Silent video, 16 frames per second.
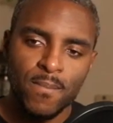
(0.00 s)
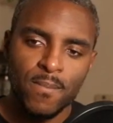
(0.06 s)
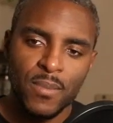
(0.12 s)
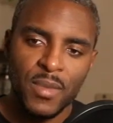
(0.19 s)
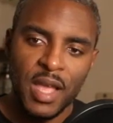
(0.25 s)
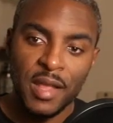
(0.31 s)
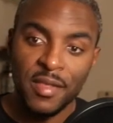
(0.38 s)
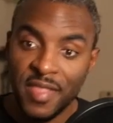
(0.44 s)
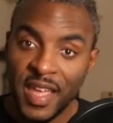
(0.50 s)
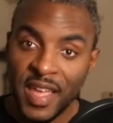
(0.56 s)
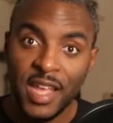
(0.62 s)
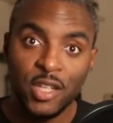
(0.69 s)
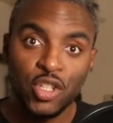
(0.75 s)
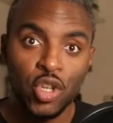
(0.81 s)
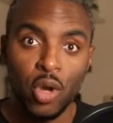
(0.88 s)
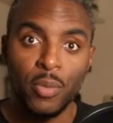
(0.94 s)
And they
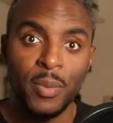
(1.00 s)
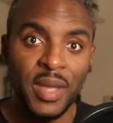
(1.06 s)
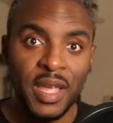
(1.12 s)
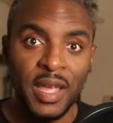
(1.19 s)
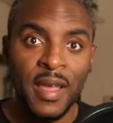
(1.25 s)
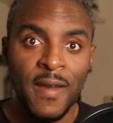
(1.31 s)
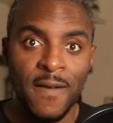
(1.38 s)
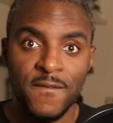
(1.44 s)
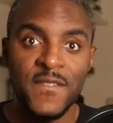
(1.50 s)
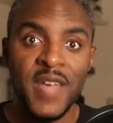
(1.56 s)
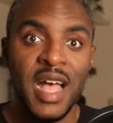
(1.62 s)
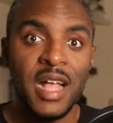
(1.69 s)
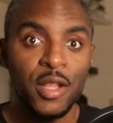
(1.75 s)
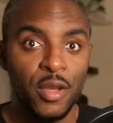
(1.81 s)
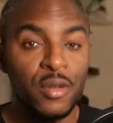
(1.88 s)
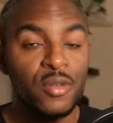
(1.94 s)
show me
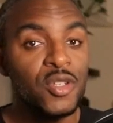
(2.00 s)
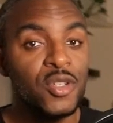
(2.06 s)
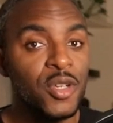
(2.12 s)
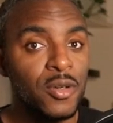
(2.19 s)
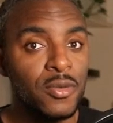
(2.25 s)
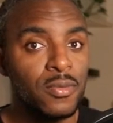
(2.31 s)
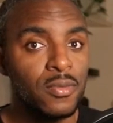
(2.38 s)
value too.